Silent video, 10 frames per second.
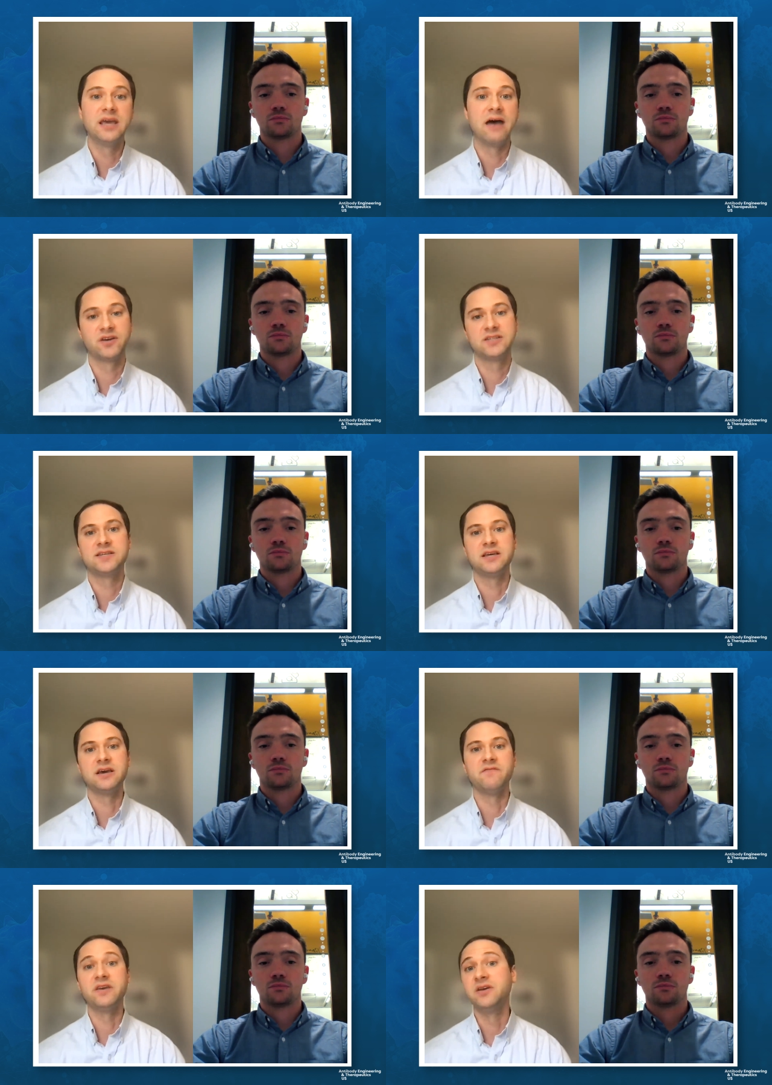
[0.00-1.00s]
Speaker 1: the
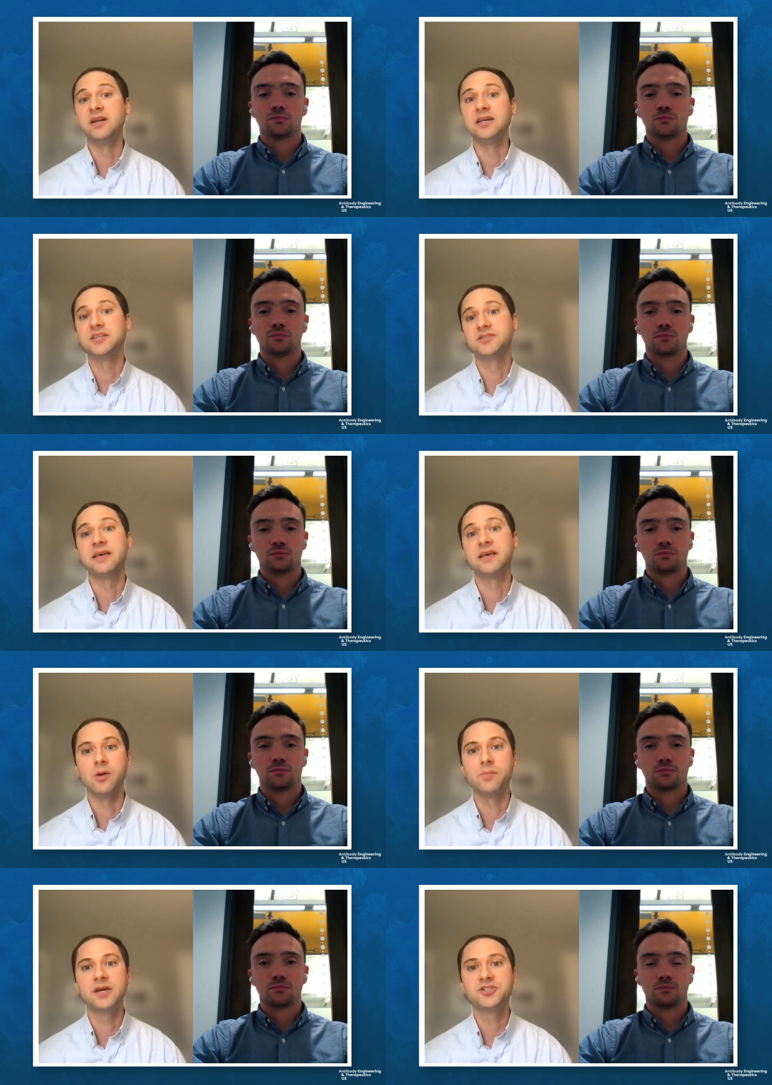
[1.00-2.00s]
efficacy of even
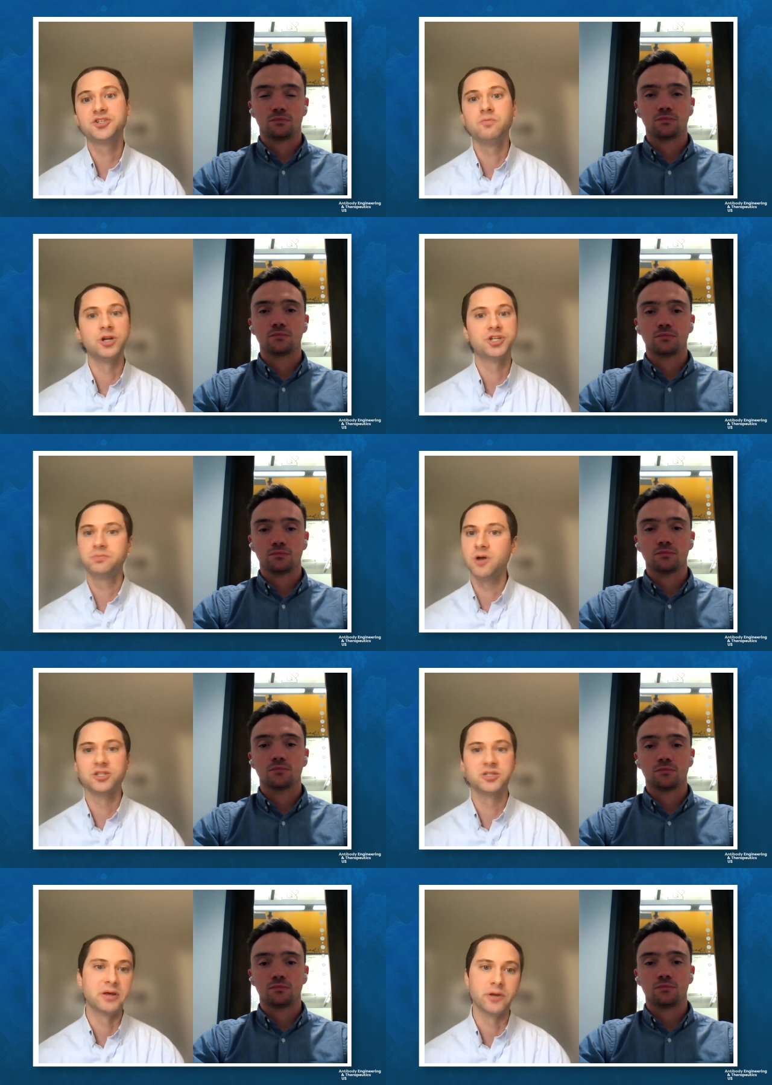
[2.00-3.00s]
existing therapies, which
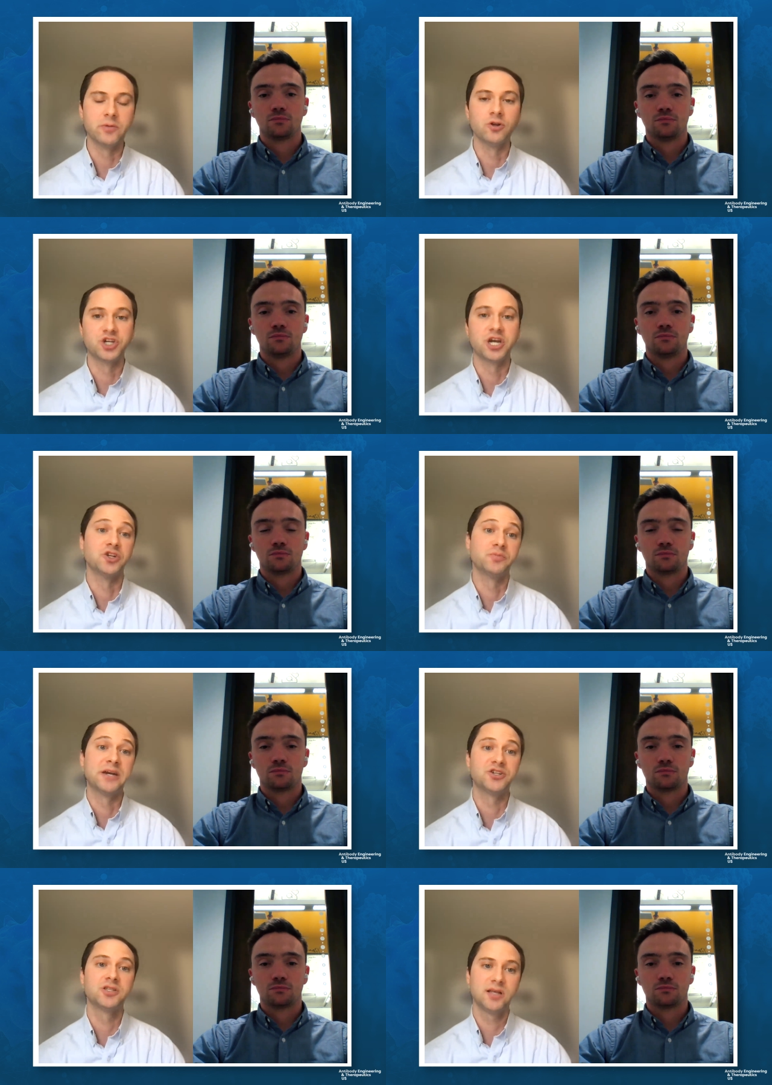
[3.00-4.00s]
ultimately will
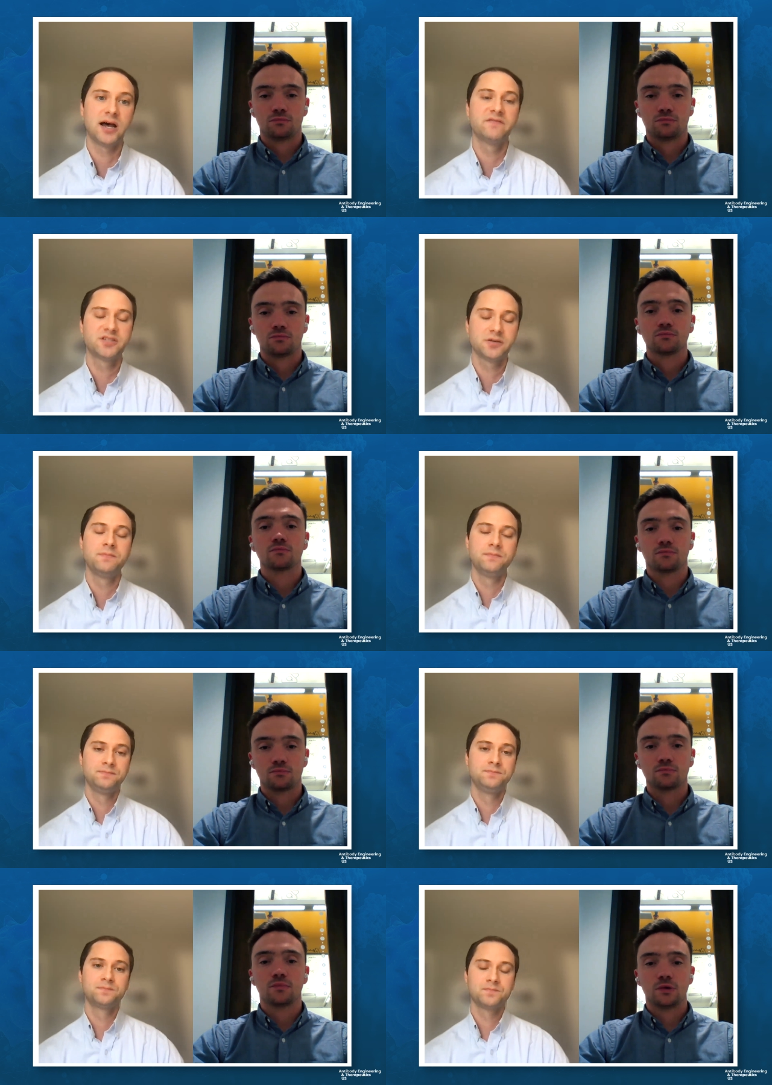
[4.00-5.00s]
change patients' lives.
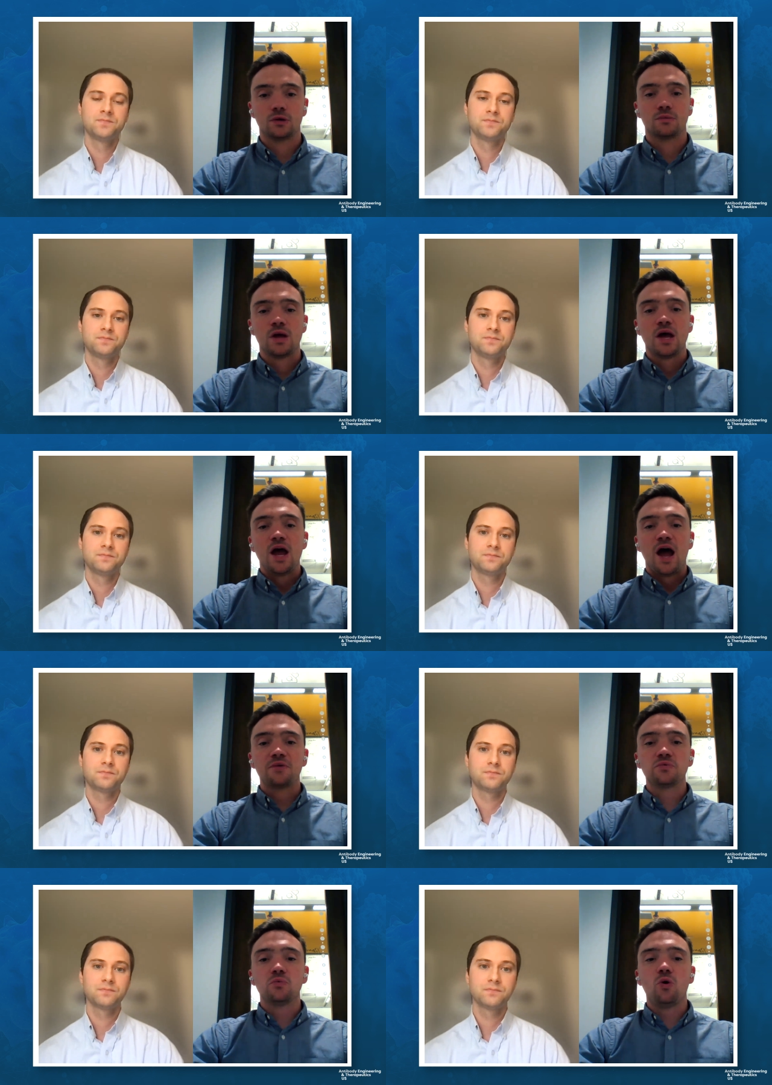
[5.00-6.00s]

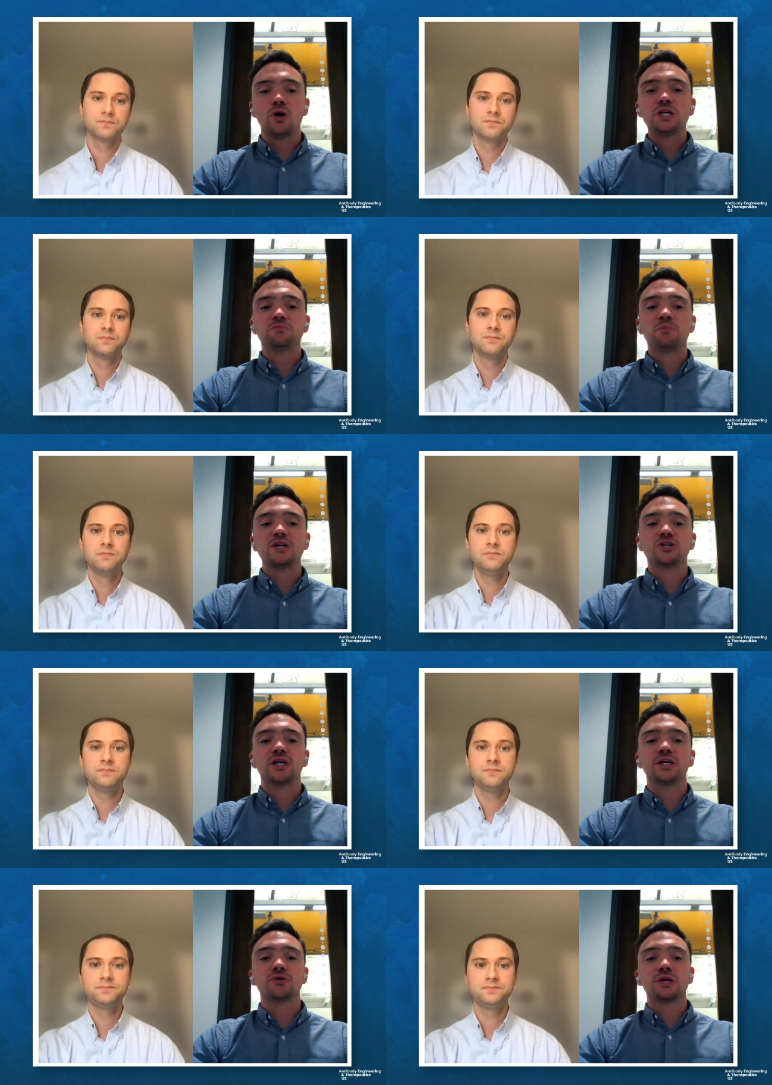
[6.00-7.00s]
Speaker 2: And what is
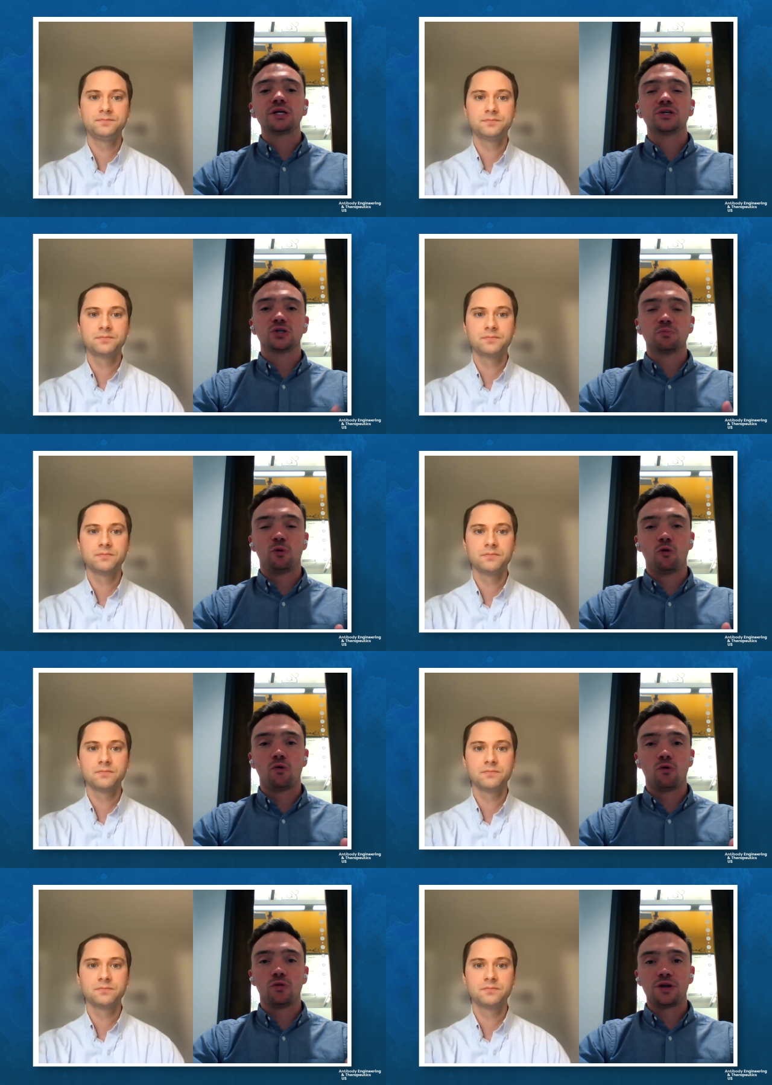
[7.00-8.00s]
Benchling doing to
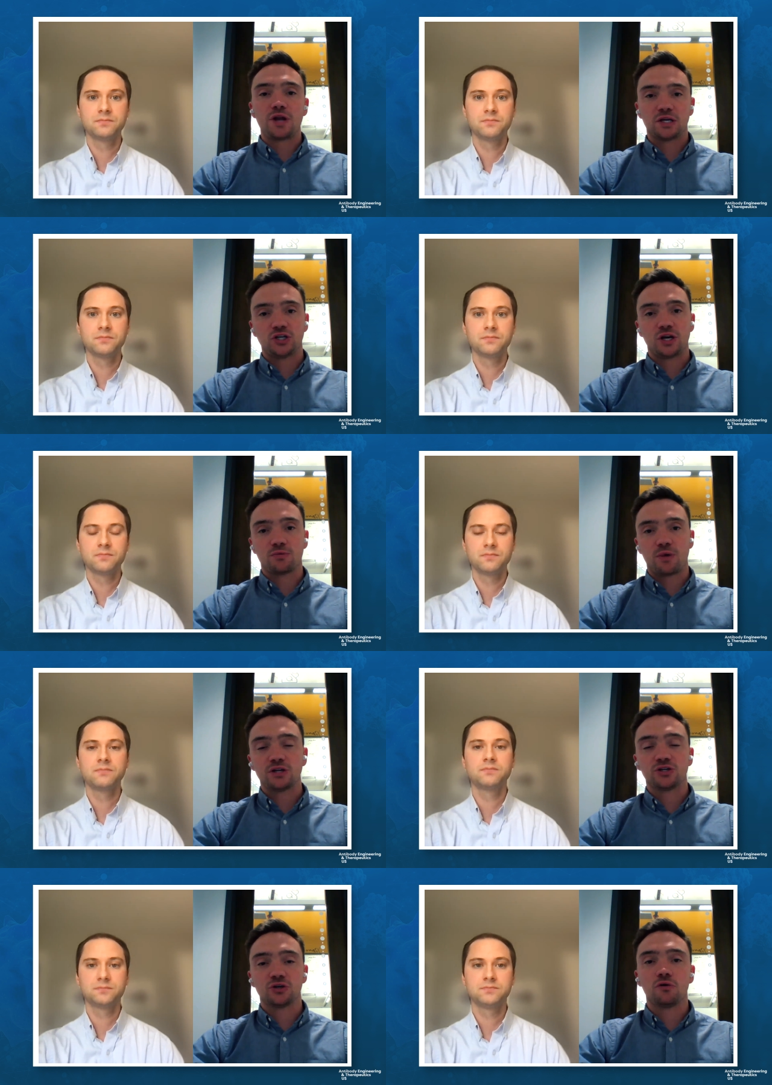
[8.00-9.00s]
support the next
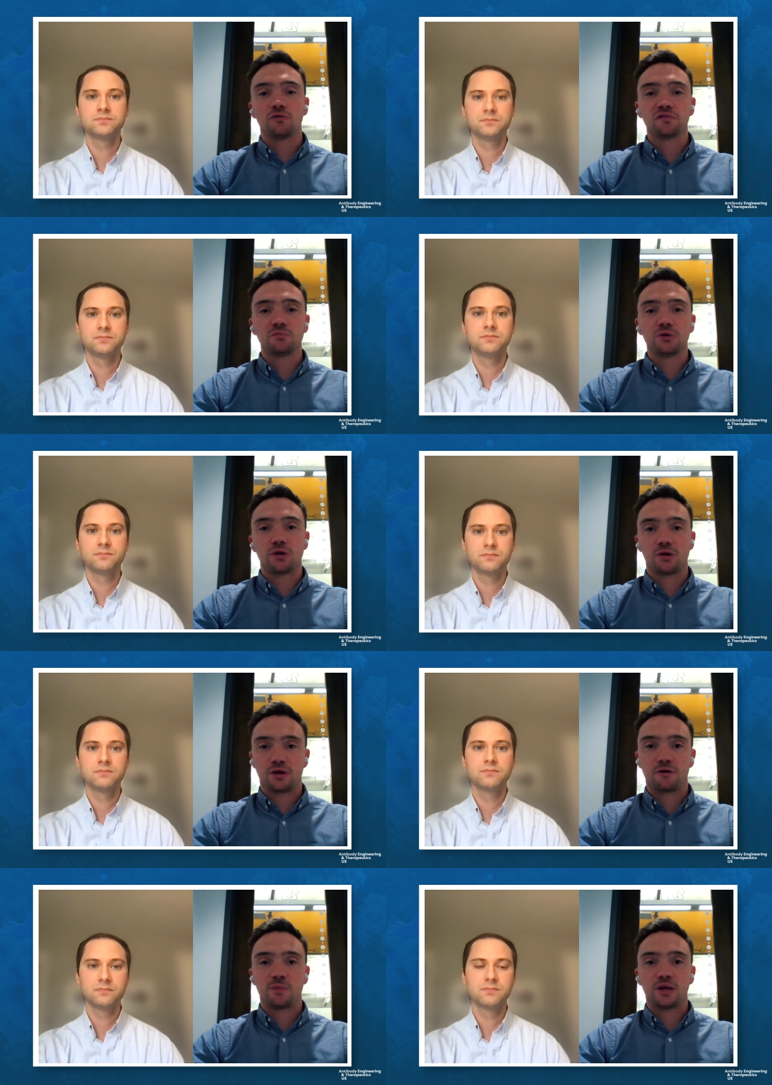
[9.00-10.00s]
generation of
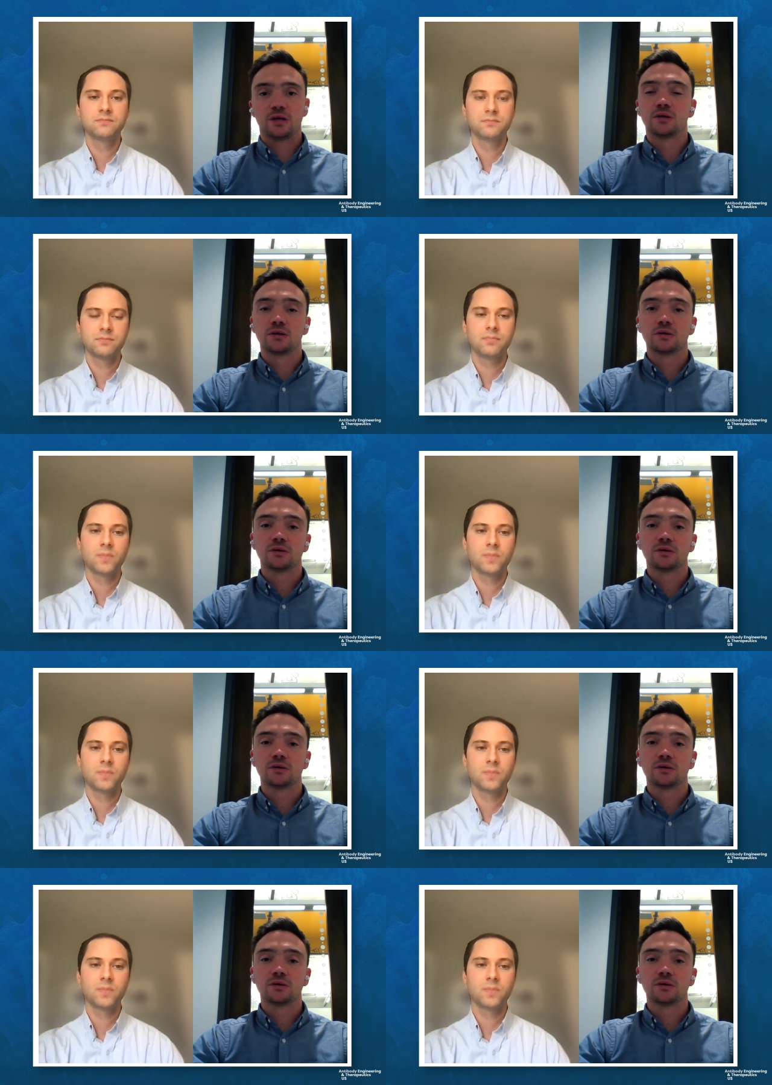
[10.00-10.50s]
immunotherapy?